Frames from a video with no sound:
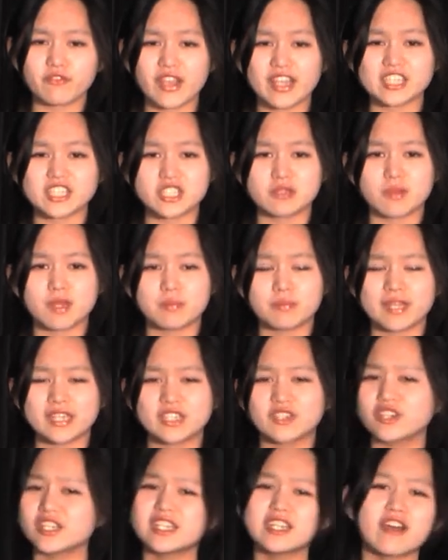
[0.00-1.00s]
perfection meant
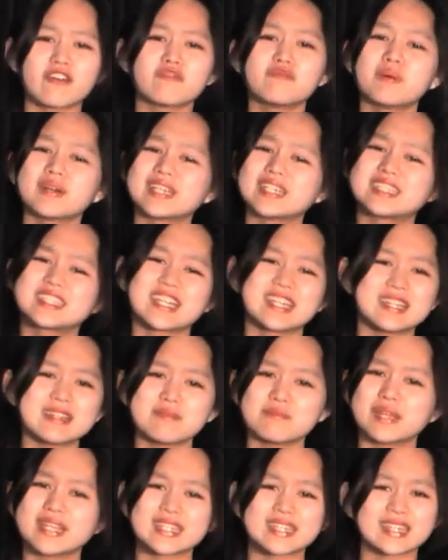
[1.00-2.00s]
being good enough, but it
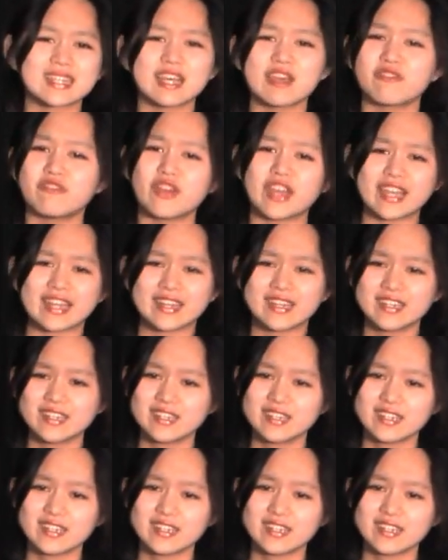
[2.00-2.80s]
didn't mean living.